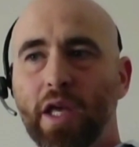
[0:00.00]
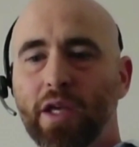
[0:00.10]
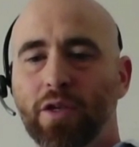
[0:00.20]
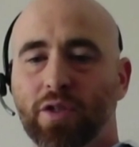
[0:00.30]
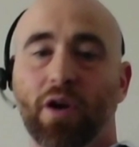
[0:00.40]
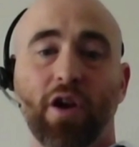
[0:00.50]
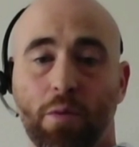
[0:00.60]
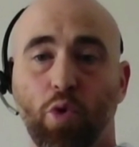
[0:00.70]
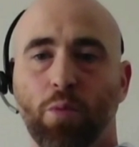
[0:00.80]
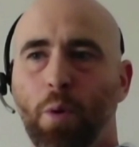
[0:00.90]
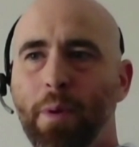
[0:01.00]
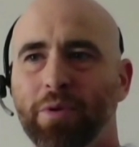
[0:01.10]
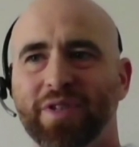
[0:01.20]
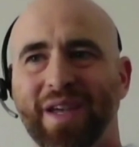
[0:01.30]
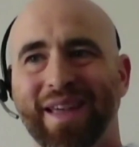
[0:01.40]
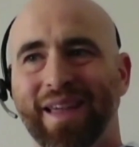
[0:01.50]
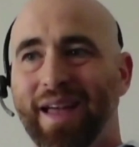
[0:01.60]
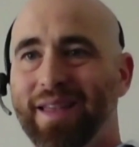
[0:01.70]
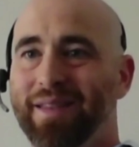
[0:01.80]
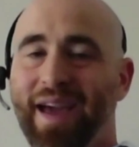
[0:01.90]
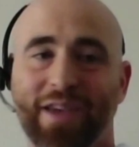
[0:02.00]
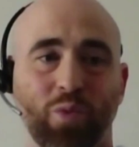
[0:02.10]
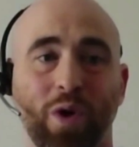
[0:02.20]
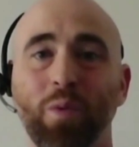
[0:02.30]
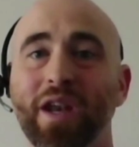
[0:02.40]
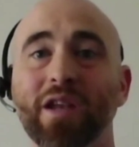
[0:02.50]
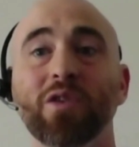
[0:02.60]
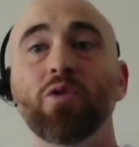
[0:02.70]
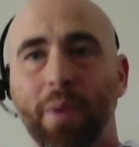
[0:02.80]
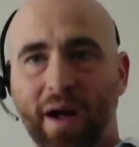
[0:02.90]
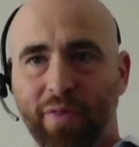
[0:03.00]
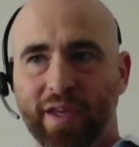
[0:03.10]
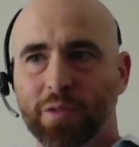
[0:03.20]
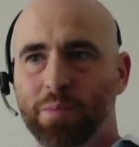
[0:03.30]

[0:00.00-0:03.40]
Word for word: you start hearing more and more people saying, guys, what are we going to do about this?